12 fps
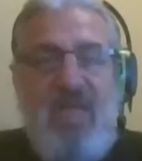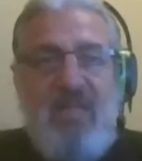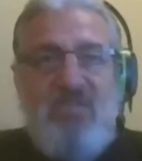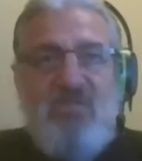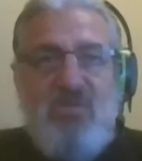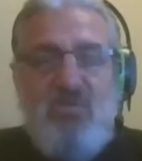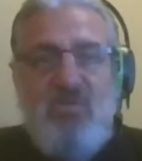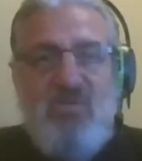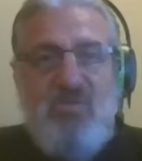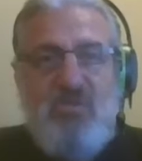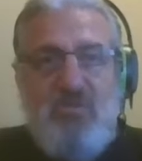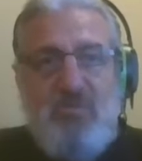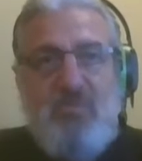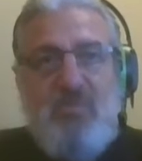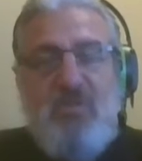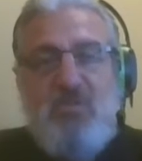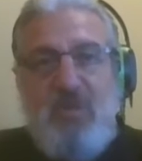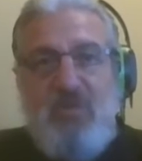starts with
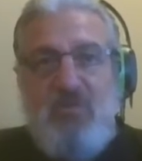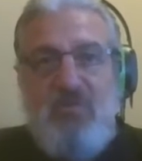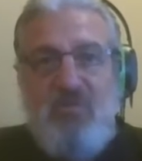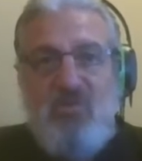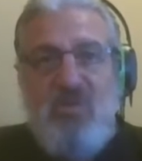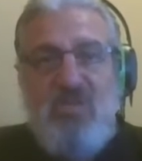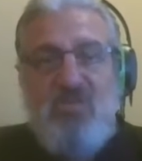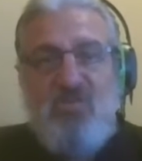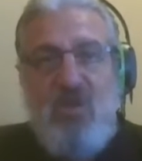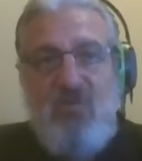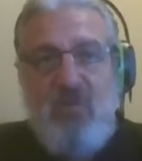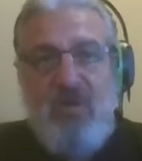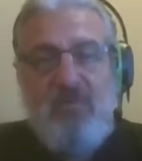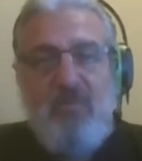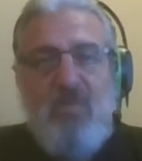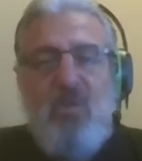the Spectrum Virtualized software,